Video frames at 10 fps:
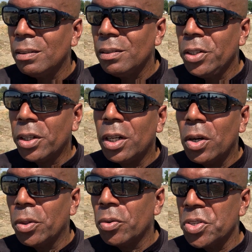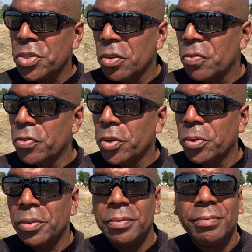you could go the reserve
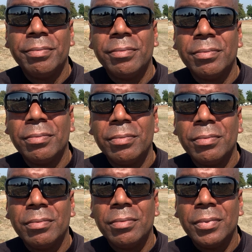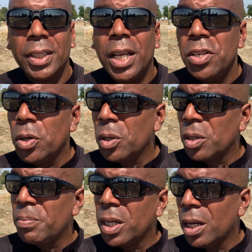route. Again, you
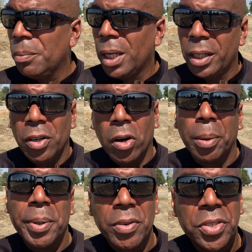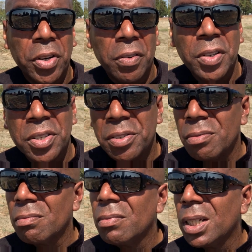could become like an Army
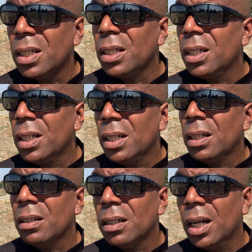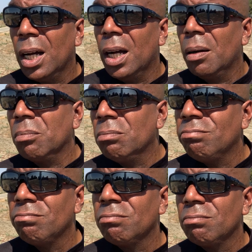reservist.
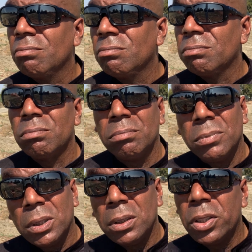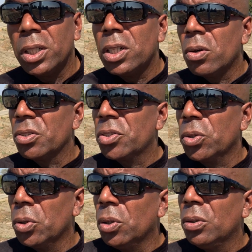You could go to
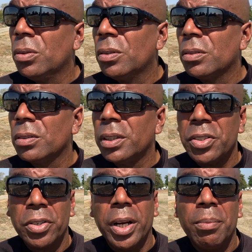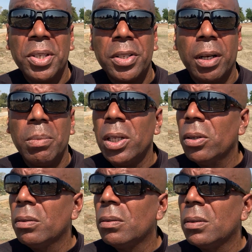school, get your MSW.